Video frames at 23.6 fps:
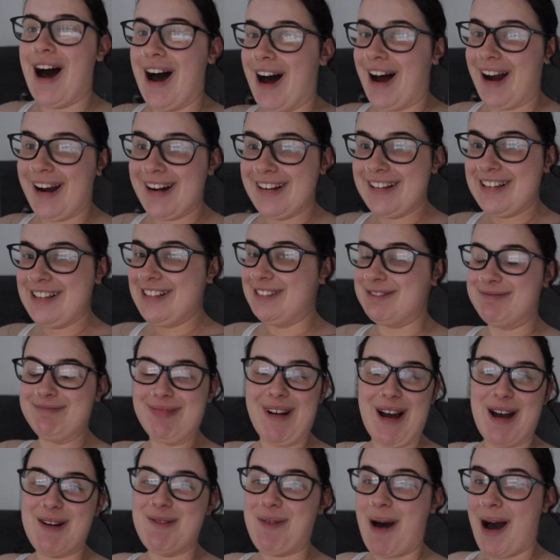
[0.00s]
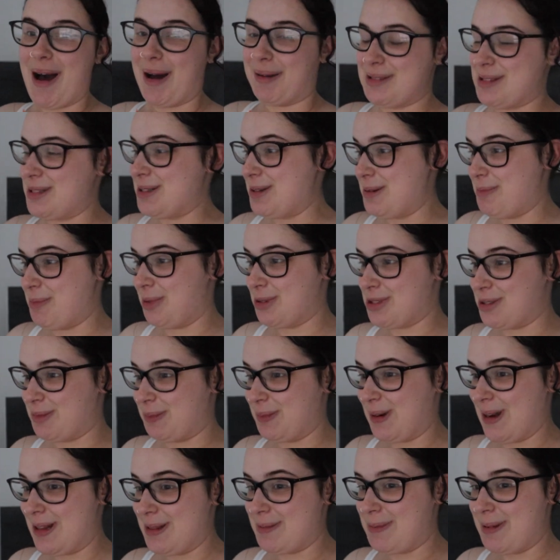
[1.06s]
I am absolutely buzzing
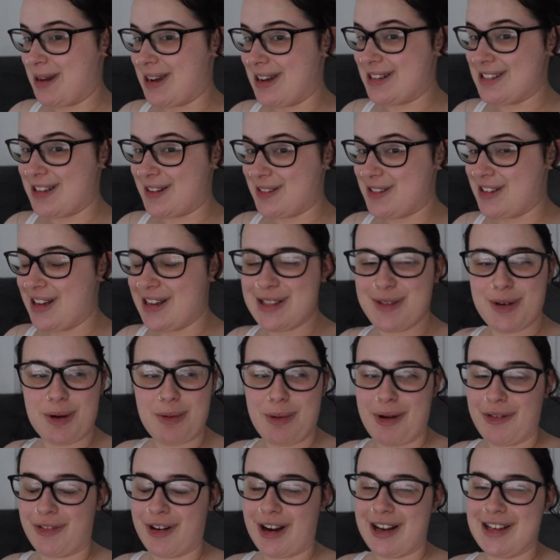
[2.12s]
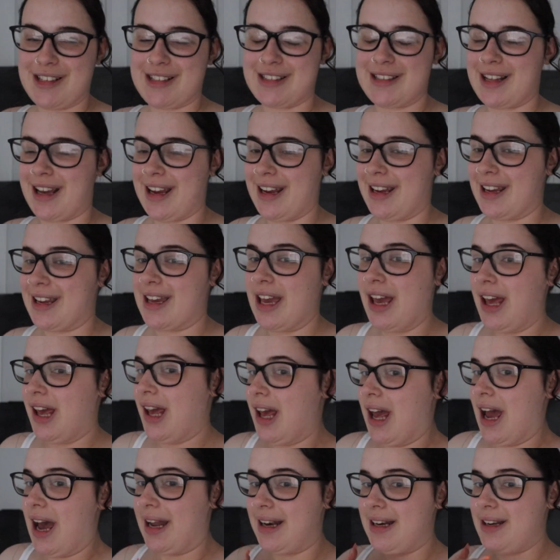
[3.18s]
with, because I said to all my friends, like,
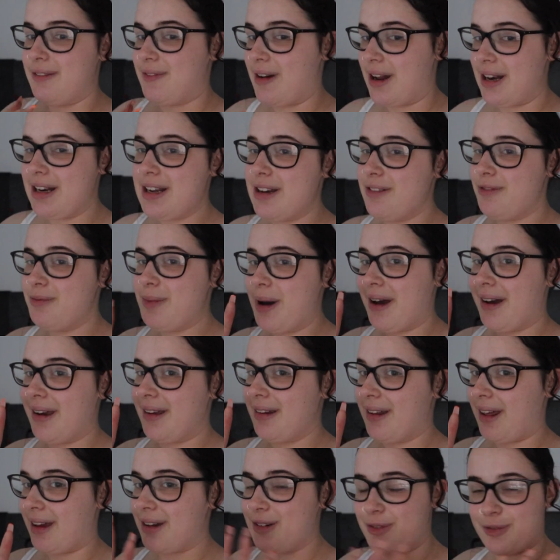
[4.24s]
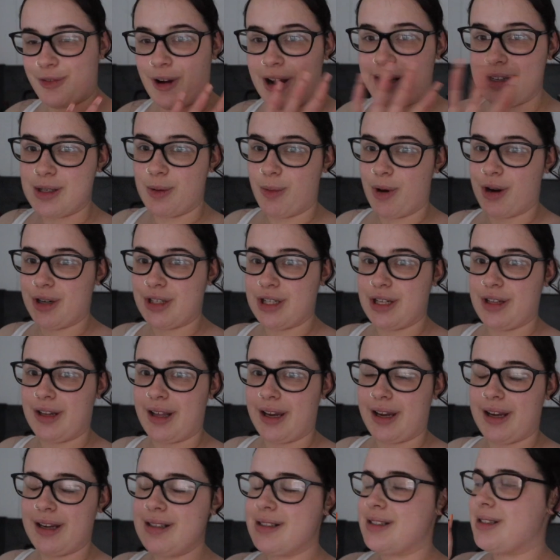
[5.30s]
and if any of my like friends are watching
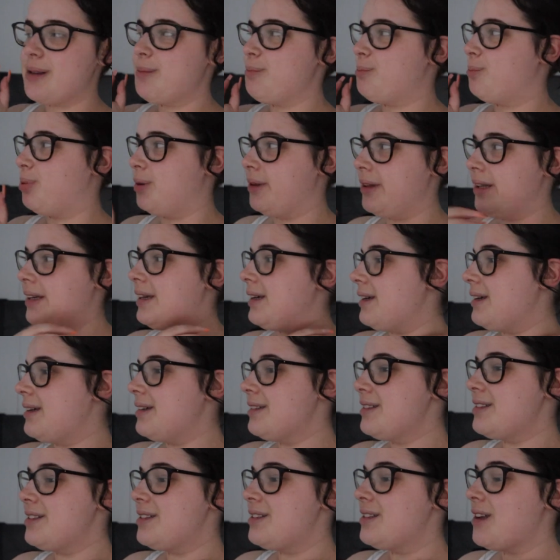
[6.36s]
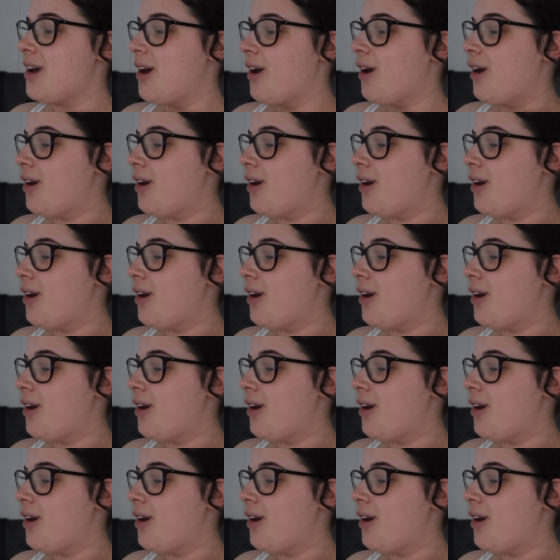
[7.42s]
this, please